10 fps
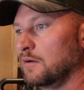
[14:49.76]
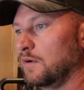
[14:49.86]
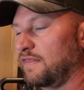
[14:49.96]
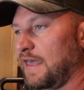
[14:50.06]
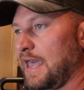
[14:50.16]

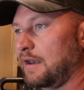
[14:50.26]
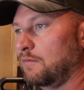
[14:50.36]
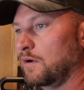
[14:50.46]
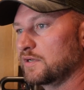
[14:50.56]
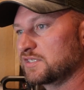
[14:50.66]
with
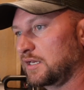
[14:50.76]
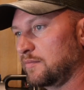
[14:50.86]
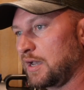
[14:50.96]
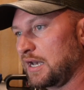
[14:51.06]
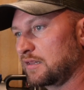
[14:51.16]
that where we
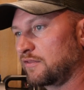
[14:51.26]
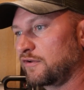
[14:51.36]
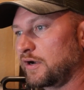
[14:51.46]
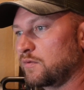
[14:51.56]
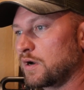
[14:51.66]
said goodbye to the
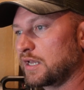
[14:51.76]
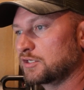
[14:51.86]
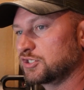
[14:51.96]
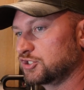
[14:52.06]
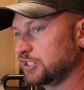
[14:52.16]

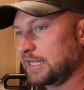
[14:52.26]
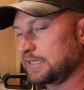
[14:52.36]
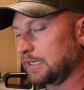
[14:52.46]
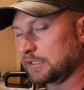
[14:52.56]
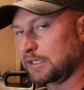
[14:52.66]
31-inch. It
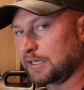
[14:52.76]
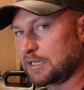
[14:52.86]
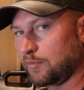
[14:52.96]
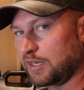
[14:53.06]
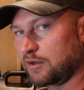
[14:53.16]
shot that little
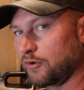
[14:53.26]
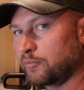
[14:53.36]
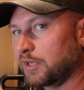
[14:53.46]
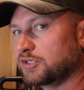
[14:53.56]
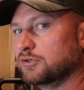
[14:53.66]
itty-bitty
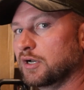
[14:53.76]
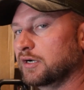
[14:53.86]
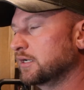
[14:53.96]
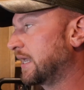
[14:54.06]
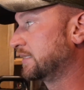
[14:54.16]
group at
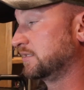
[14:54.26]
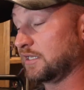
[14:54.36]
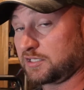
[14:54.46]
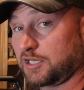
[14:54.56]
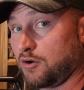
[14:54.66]
200. That's
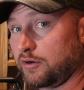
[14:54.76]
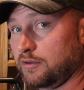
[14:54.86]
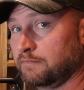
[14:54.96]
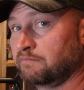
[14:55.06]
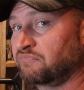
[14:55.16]
this
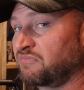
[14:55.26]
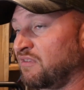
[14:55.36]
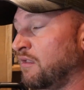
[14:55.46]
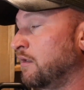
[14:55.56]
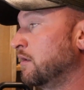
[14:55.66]
load.
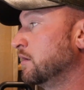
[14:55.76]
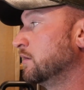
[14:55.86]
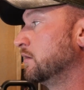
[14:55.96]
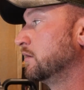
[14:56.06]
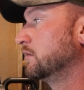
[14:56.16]

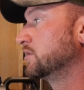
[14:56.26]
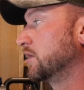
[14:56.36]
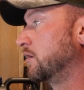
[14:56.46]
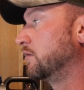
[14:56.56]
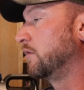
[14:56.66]

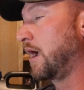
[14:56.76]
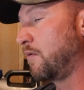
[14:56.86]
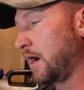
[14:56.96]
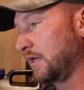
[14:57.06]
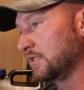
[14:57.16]
So
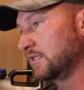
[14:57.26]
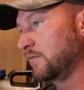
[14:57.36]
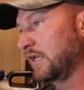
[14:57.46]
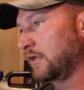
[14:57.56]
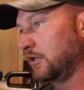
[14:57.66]
I wanted to
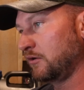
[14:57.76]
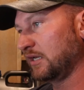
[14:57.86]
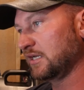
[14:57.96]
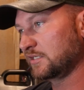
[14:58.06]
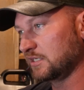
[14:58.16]
see what it could
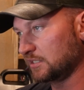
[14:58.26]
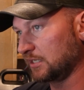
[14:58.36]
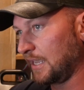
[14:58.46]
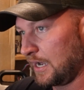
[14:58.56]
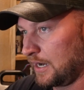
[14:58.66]
do at
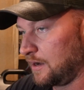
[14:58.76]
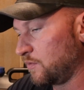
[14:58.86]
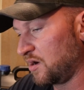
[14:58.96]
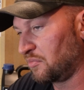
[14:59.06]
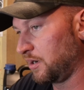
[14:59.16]
distance. Again, I
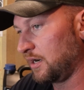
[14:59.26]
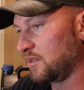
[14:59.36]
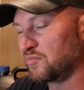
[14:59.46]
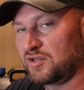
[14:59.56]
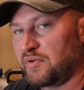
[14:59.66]
didn't want to put it
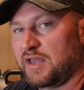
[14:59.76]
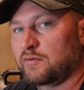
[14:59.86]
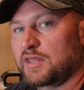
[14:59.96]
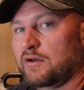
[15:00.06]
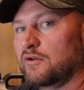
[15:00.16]
in the
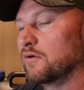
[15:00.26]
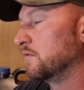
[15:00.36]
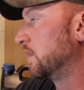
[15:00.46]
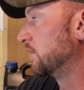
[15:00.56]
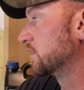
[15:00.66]
bullpen without
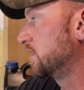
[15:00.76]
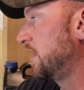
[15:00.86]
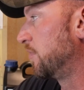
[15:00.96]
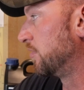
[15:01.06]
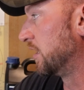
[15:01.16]
knowing what it was
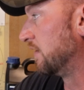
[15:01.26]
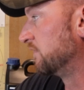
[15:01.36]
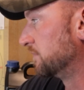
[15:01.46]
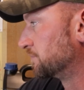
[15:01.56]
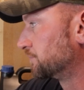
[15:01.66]
capable
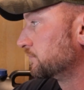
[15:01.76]
of.